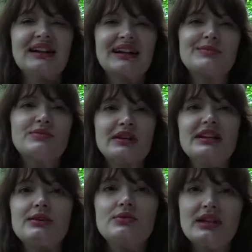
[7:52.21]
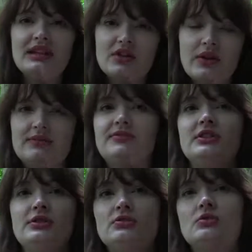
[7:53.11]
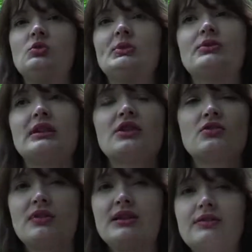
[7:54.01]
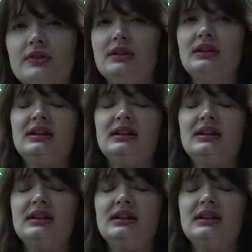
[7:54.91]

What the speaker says: I'm really, really grateful. You should all be really grateful